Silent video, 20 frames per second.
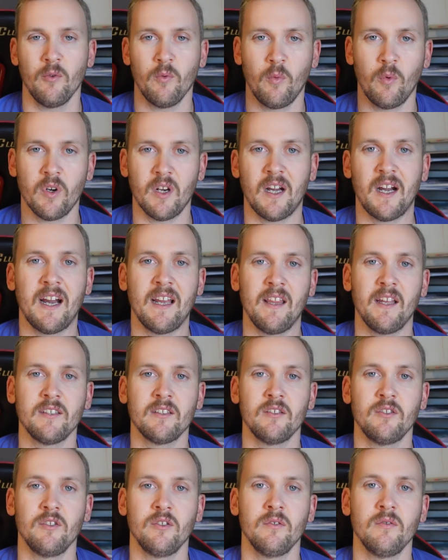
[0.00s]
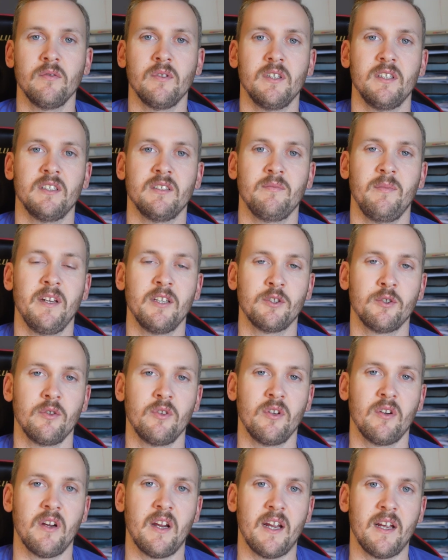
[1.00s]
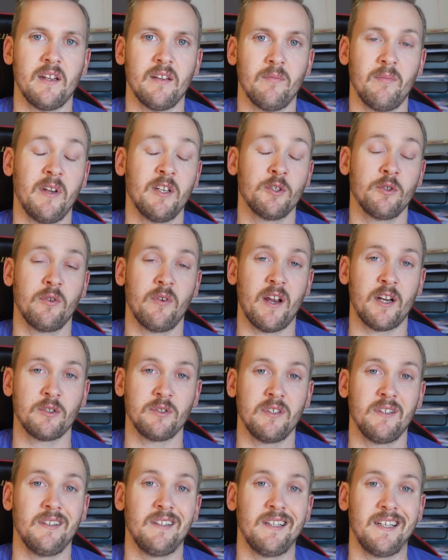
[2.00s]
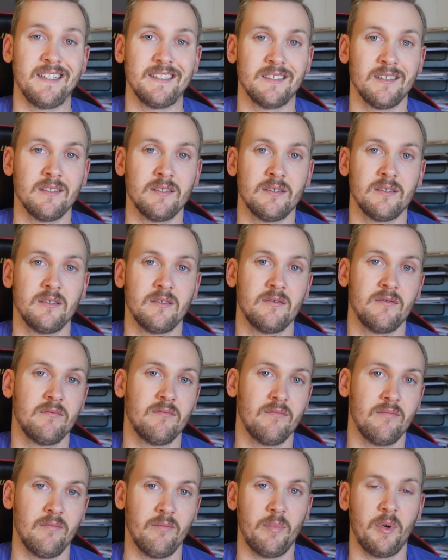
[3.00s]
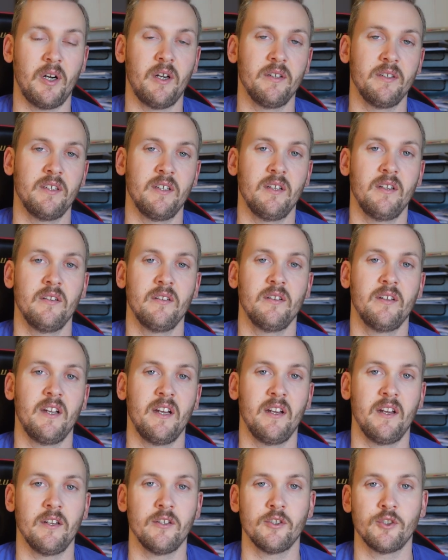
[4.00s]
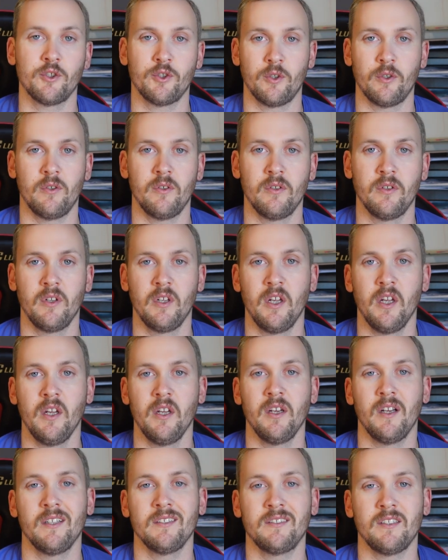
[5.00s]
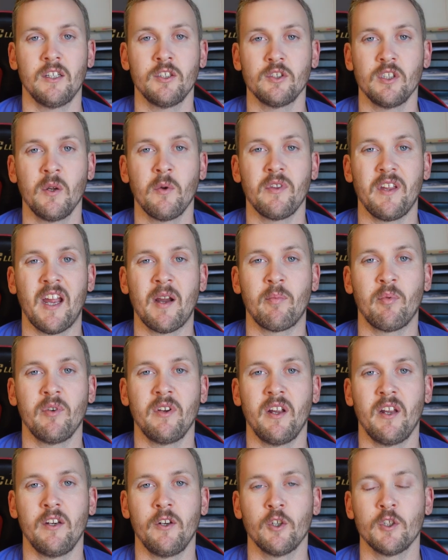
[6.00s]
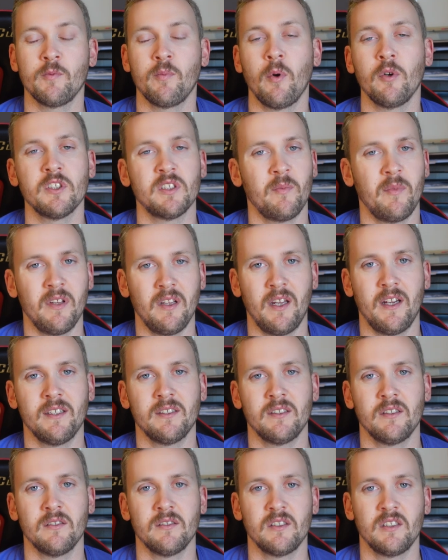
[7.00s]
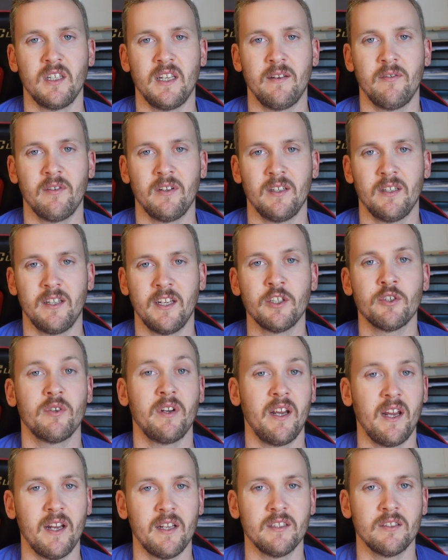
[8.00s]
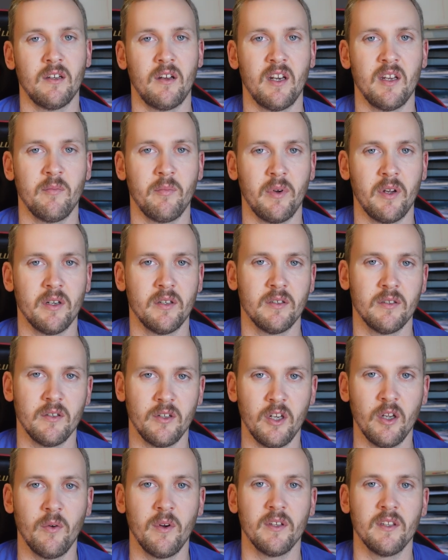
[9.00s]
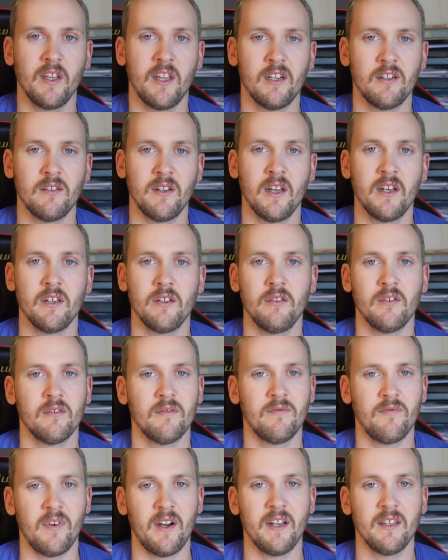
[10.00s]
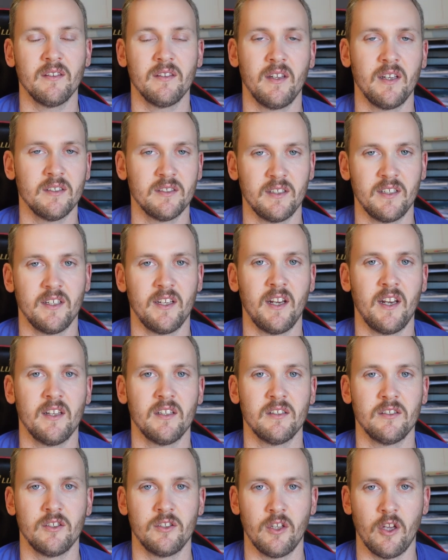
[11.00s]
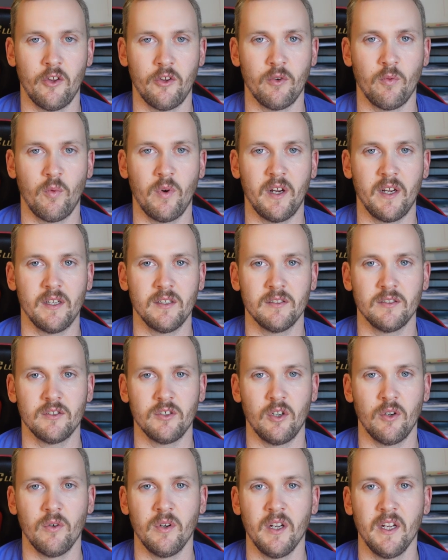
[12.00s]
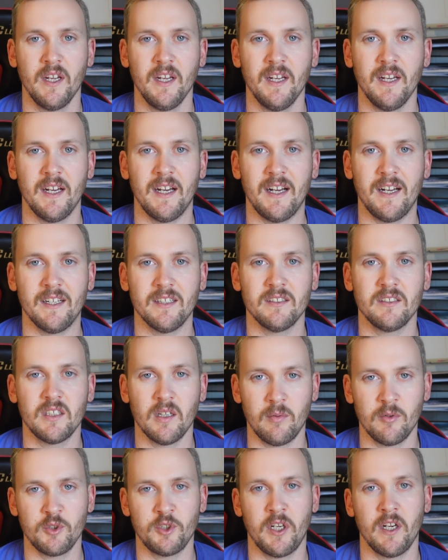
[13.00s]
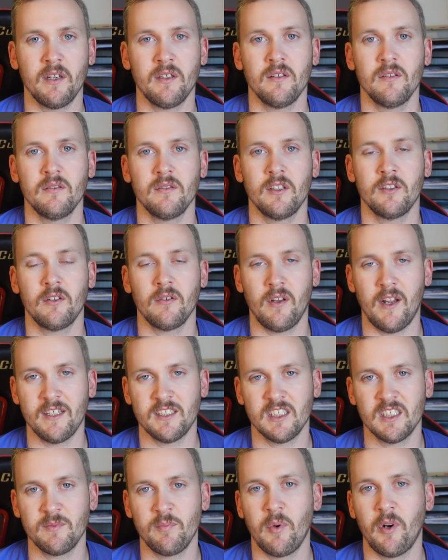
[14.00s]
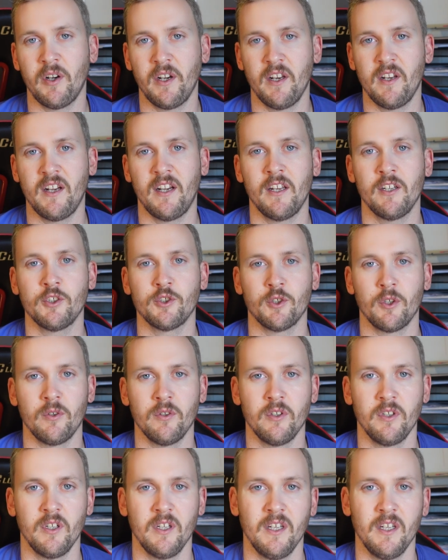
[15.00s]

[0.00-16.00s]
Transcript: What I like to do is make sure they're make sure they're actually licensed, bonded, and insured essentially with Aprehend you're supposed to be licensed to even get your hands on it but knowing the internet you can find things and get it other ways so uh, double check that they're licensed bonded and insured